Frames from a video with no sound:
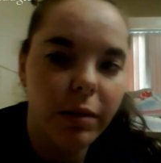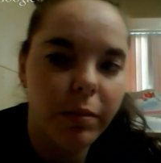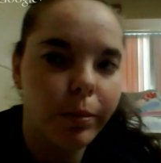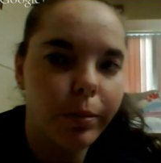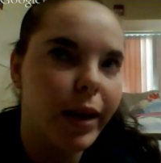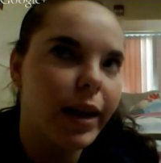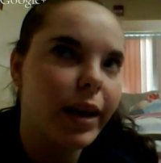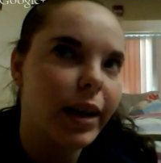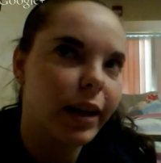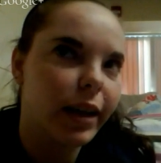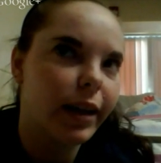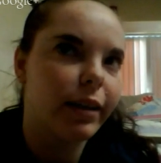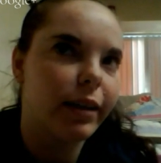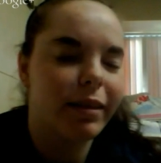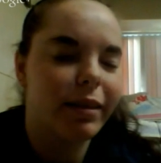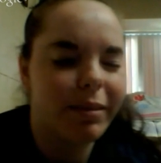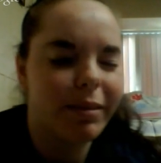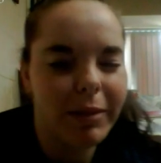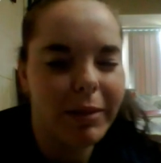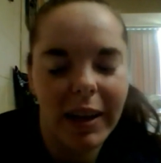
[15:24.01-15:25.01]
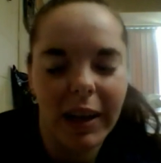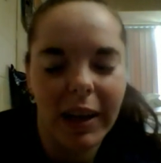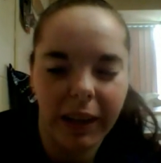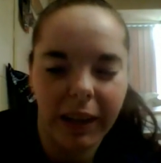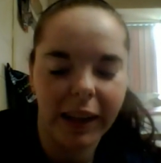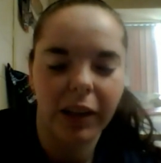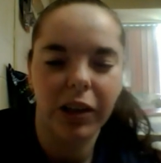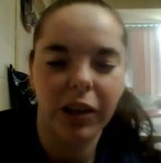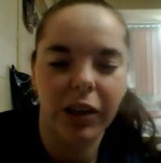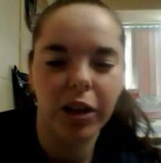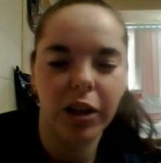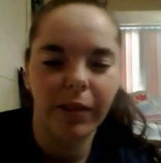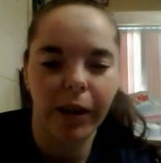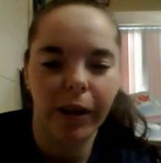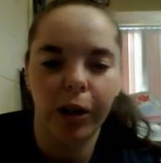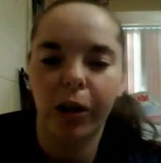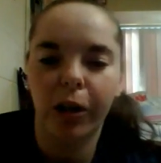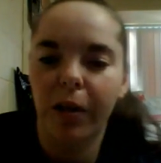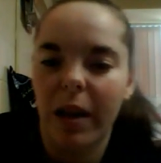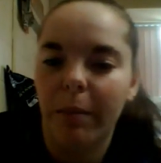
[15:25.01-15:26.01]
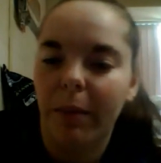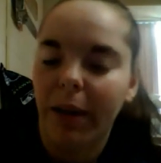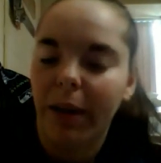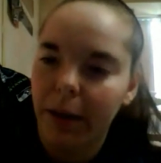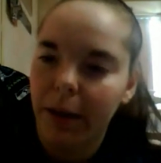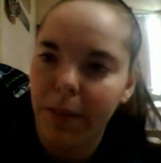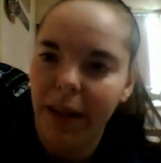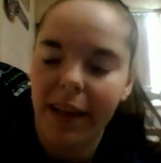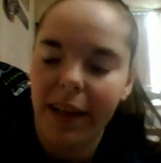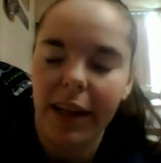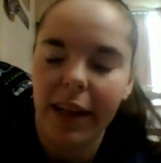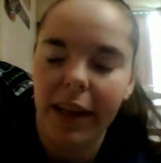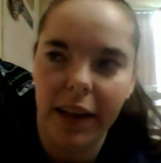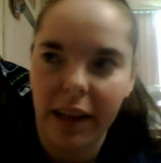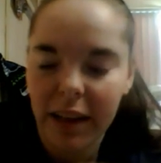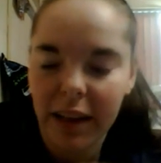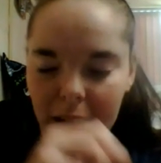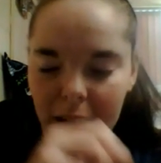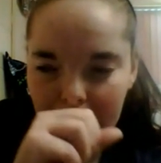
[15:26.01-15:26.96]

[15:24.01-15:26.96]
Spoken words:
making it like a good video. They might make it